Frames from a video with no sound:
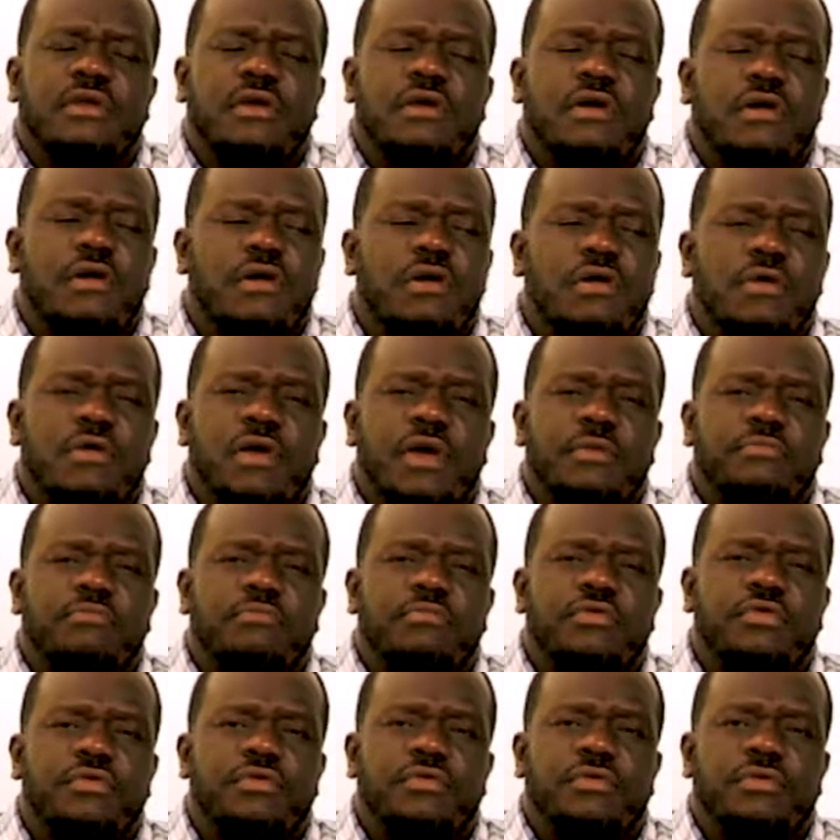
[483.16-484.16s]
or go and
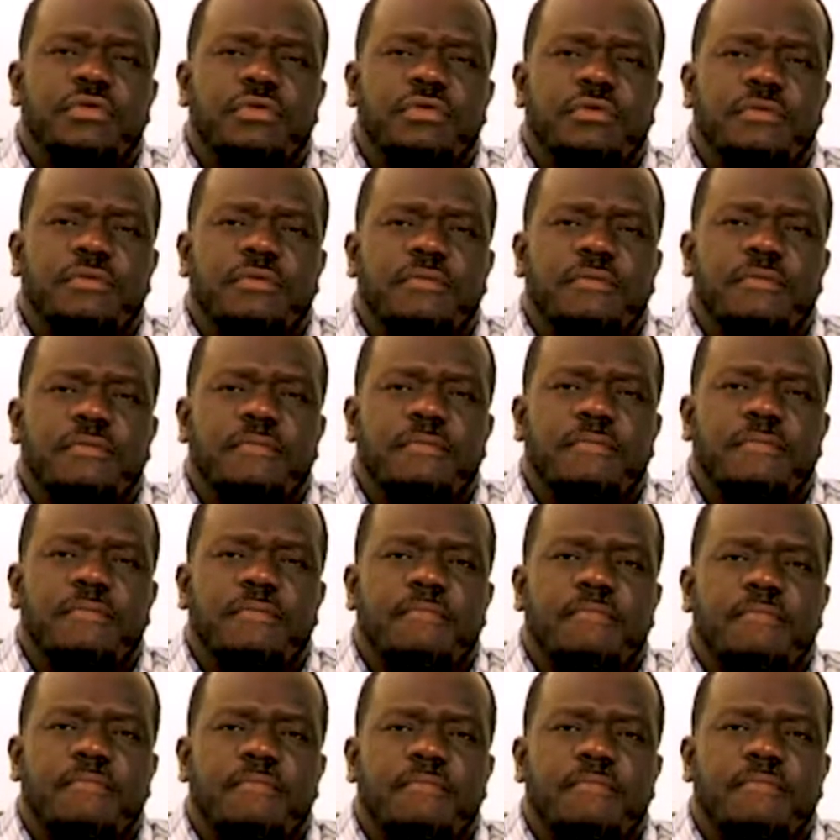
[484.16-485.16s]
borrow.
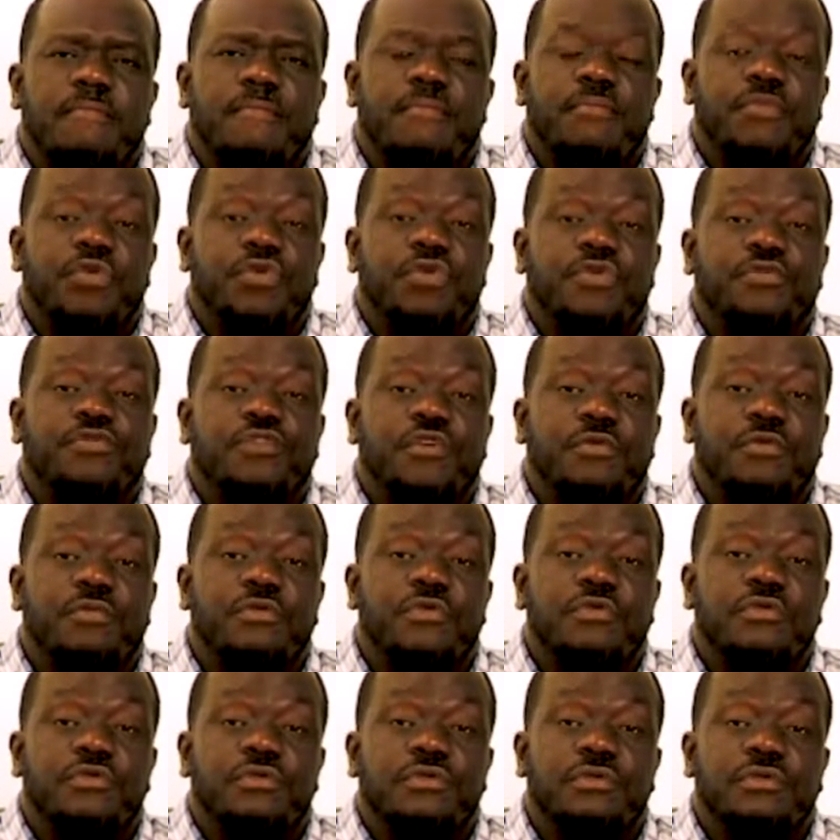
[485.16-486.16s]
Borrow from
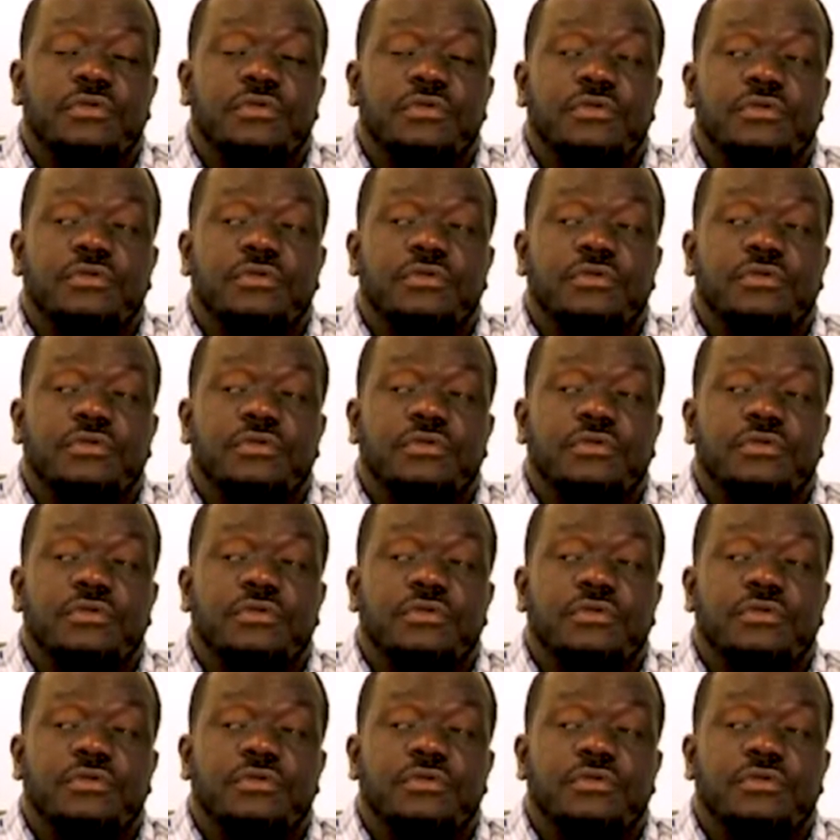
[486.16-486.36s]
who?